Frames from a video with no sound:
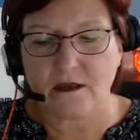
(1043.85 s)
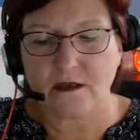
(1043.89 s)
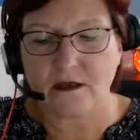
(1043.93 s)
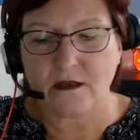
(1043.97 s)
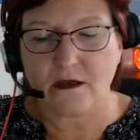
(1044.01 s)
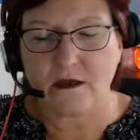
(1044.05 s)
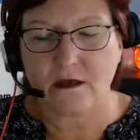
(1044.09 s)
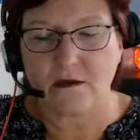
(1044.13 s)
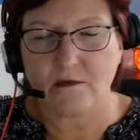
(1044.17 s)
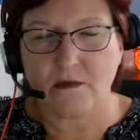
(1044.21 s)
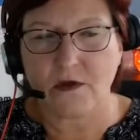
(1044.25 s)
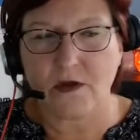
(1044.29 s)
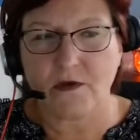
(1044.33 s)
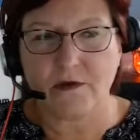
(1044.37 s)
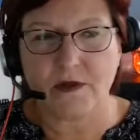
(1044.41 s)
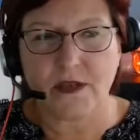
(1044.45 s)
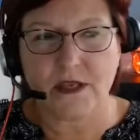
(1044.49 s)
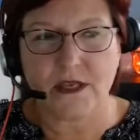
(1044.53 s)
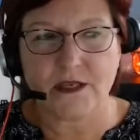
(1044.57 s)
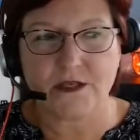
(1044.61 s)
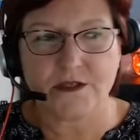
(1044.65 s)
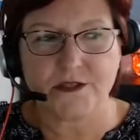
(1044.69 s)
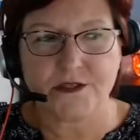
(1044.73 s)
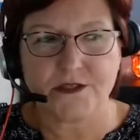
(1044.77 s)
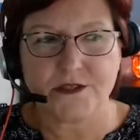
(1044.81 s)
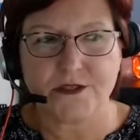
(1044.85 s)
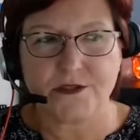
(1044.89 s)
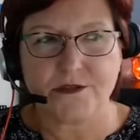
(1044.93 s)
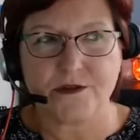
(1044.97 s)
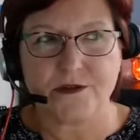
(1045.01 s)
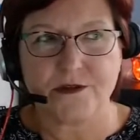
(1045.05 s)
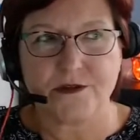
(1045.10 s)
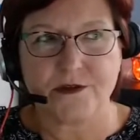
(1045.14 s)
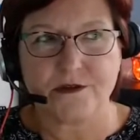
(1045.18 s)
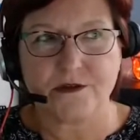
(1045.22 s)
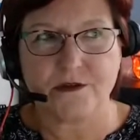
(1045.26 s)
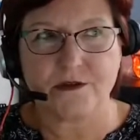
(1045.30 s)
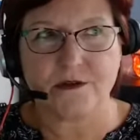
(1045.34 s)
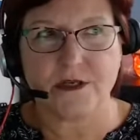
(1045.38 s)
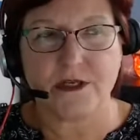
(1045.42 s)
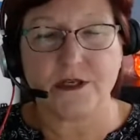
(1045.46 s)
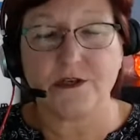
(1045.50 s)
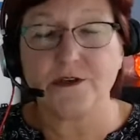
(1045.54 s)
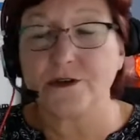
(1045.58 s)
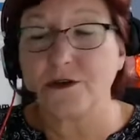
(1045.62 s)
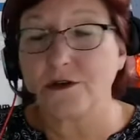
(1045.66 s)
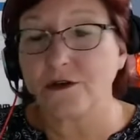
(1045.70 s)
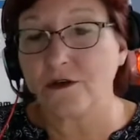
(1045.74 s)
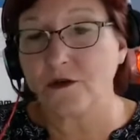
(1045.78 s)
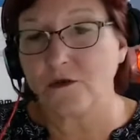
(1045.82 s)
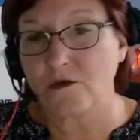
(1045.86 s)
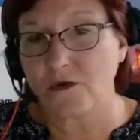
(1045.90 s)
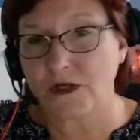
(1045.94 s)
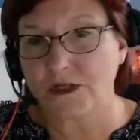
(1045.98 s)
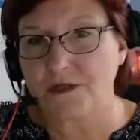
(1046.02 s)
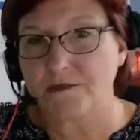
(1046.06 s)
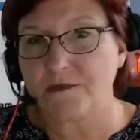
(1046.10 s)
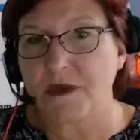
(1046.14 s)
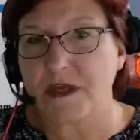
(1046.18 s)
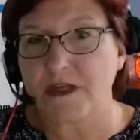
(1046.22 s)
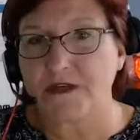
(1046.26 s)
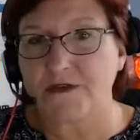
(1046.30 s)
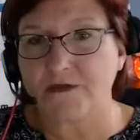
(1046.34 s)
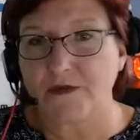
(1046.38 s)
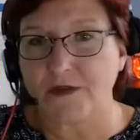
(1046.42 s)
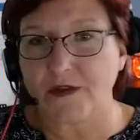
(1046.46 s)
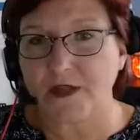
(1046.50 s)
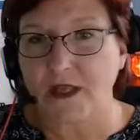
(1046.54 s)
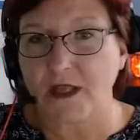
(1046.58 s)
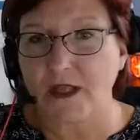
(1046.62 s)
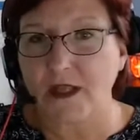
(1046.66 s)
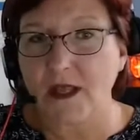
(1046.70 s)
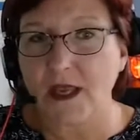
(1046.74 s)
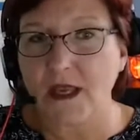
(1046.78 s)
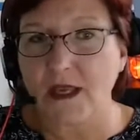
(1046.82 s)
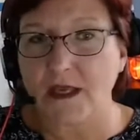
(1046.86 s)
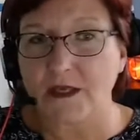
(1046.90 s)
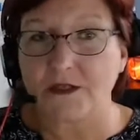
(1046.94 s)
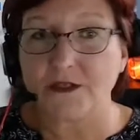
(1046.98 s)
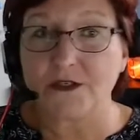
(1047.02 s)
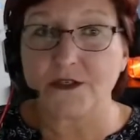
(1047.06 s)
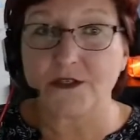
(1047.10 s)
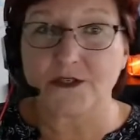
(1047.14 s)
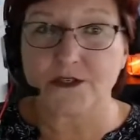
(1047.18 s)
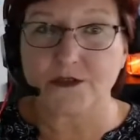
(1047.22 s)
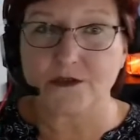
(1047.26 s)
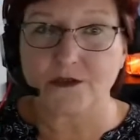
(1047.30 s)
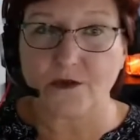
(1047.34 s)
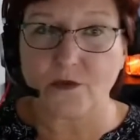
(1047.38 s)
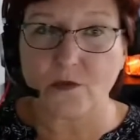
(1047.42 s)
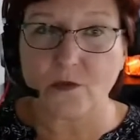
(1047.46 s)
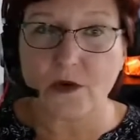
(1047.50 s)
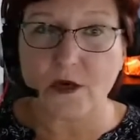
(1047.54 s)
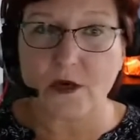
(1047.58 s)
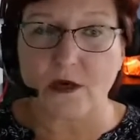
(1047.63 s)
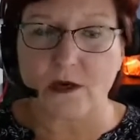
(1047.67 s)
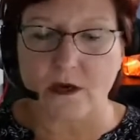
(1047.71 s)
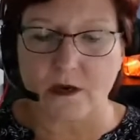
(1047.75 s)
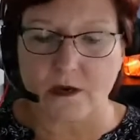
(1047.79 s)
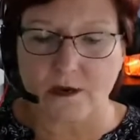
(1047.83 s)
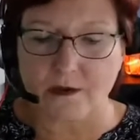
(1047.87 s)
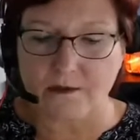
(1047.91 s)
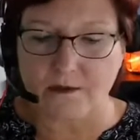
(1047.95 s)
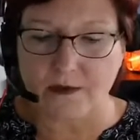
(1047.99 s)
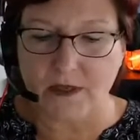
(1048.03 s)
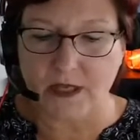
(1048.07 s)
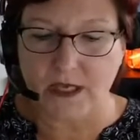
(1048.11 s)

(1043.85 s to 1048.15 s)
going into the internal workspace for the client to do the work.